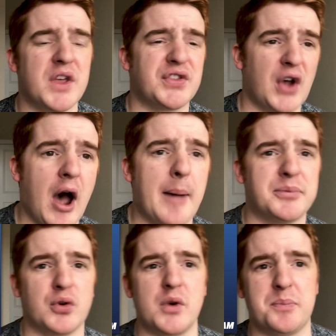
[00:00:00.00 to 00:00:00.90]
with
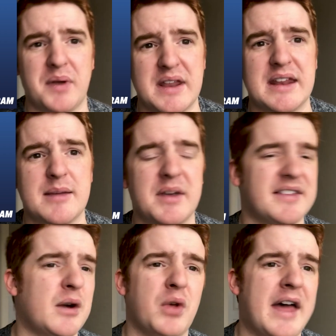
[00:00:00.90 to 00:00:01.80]
Topps or with Panini, because
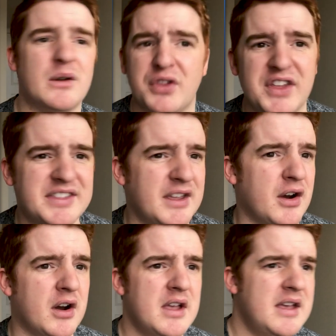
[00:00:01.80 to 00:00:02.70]
I don't think
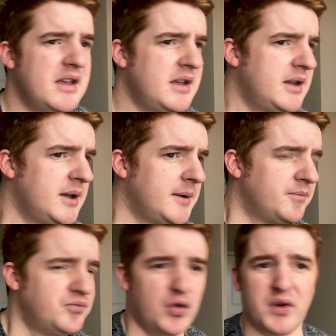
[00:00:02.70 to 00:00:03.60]
there
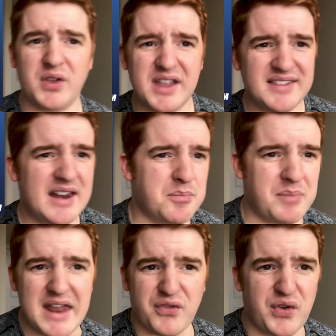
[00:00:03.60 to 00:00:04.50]
really is any
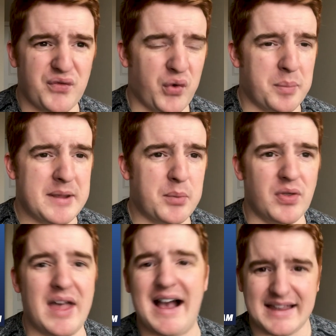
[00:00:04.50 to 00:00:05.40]
benefit for people
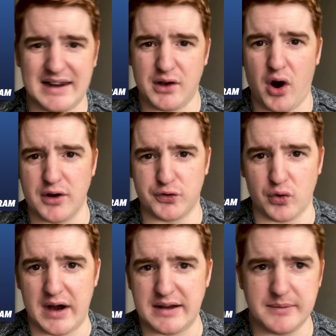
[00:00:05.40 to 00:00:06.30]
not getting cards
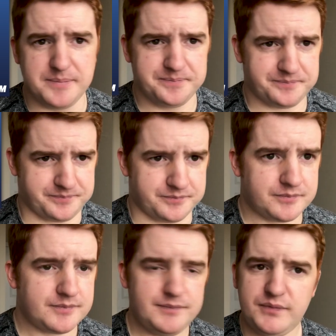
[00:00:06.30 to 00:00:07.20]
graded
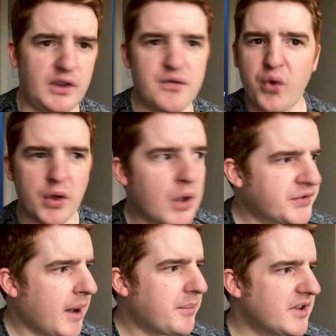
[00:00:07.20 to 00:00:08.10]
for those
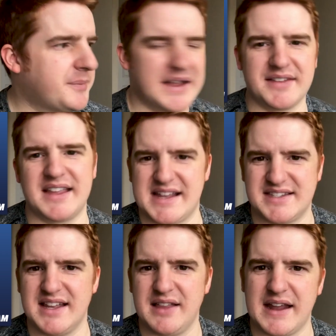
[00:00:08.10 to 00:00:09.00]
companies, because, like I
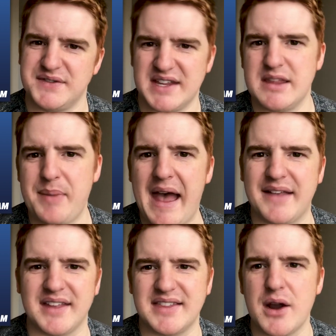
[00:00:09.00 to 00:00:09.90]
said, like I've said in the
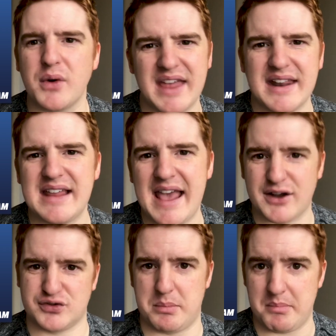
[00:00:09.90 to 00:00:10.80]
past, like, they don't get any
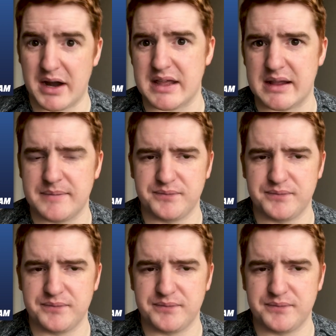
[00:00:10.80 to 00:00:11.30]
extra money